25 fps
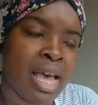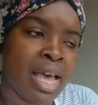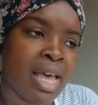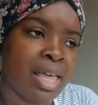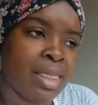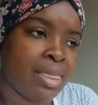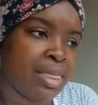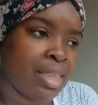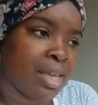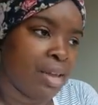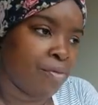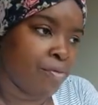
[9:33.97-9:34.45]

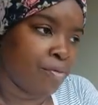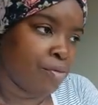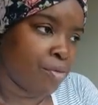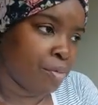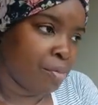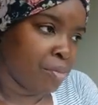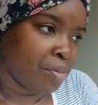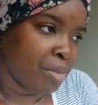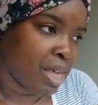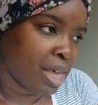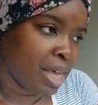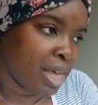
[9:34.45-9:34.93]
And then
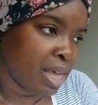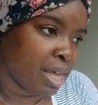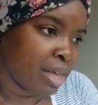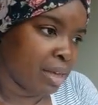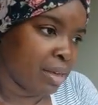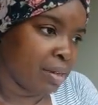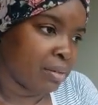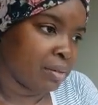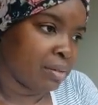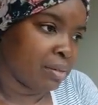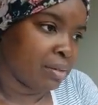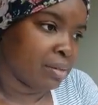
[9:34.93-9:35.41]
from
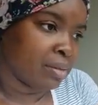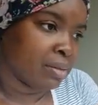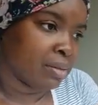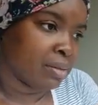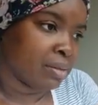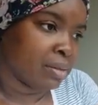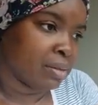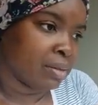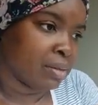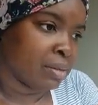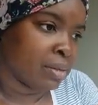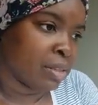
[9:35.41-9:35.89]
there,
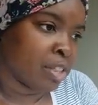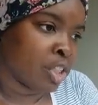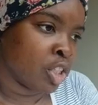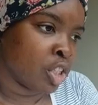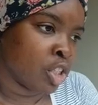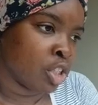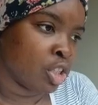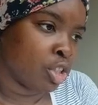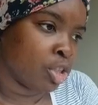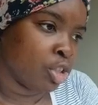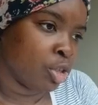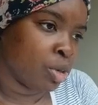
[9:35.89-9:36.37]

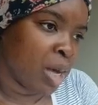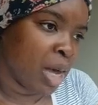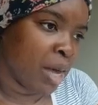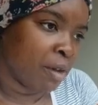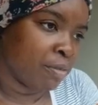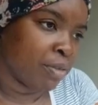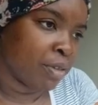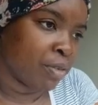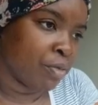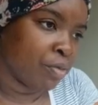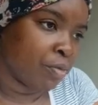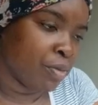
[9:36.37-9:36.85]
you
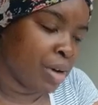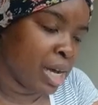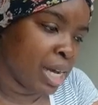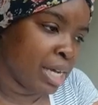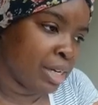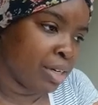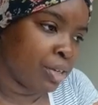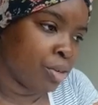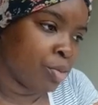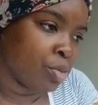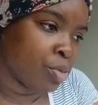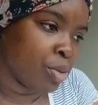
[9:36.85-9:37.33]
have to
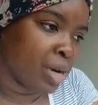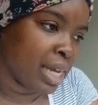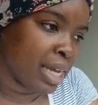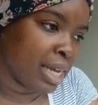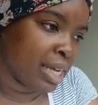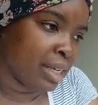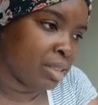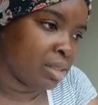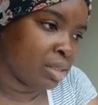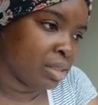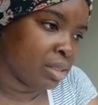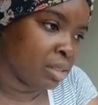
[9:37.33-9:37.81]
find a
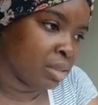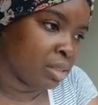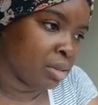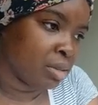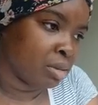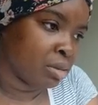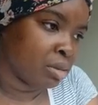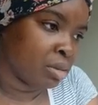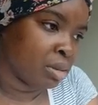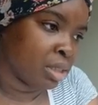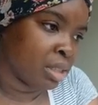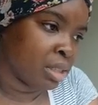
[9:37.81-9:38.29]
way
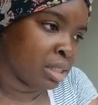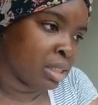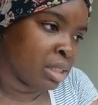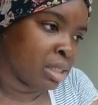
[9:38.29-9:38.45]
to